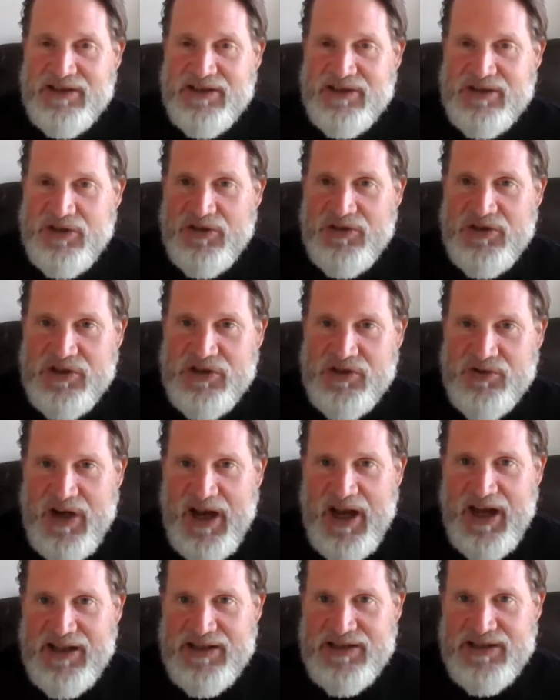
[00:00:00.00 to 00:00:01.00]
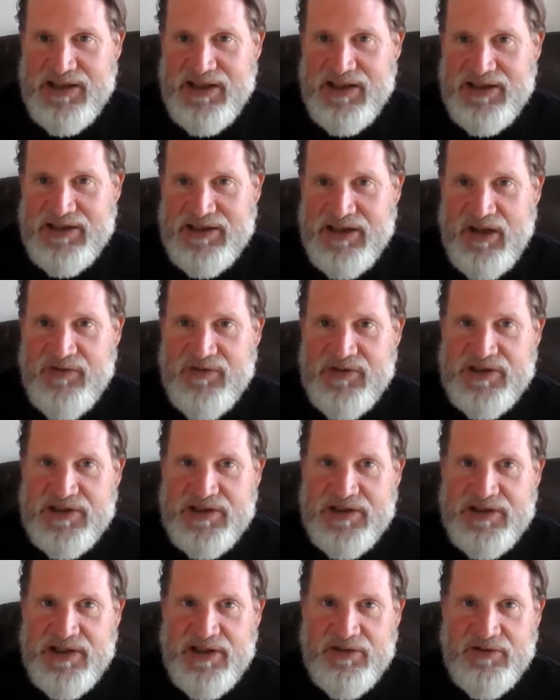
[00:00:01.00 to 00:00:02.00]
So the strategy in itself is
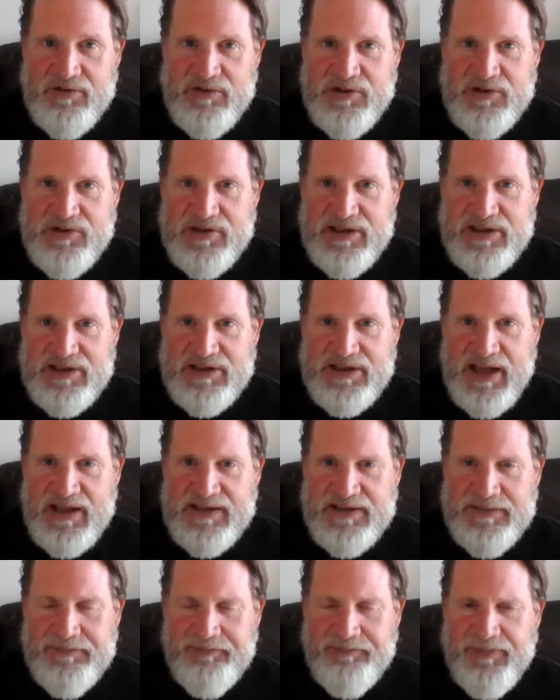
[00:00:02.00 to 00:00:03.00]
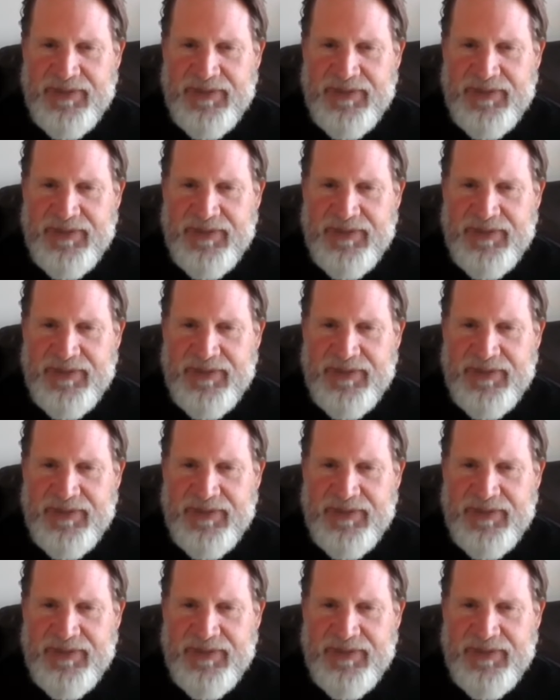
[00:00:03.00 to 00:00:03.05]
the secret to success.